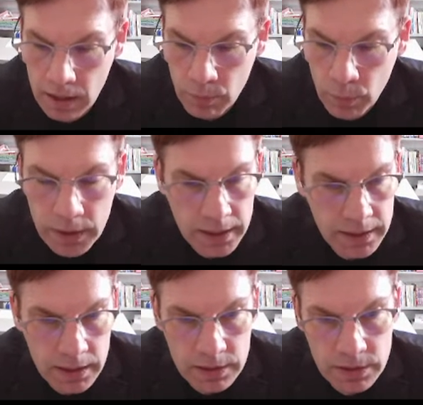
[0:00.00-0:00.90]
what I
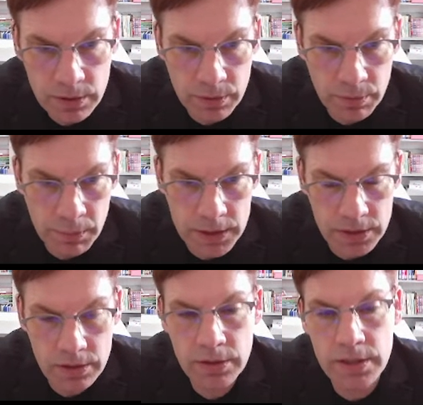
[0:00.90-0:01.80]
tend to do with my
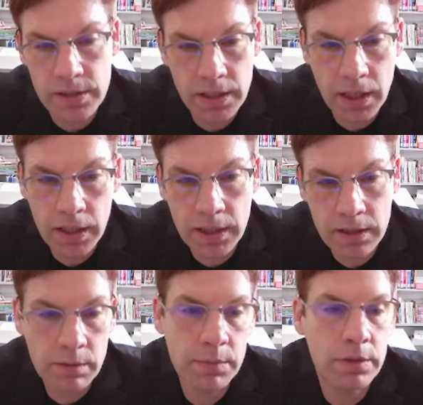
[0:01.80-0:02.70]
students, I get
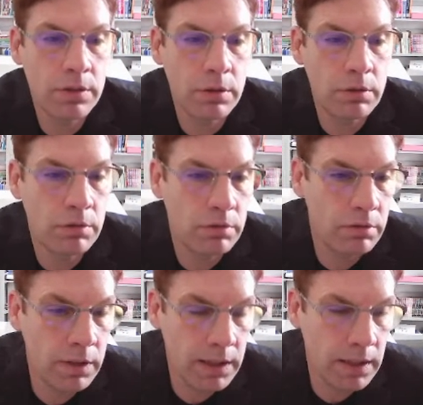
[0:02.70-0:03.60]
them to
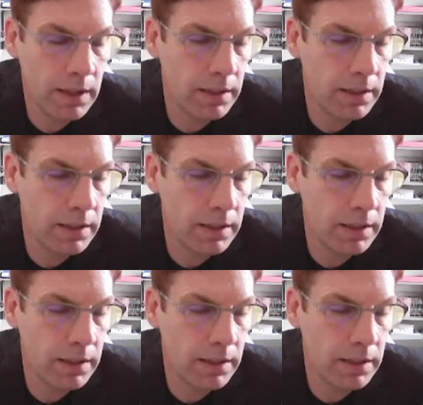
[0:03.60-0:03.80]
read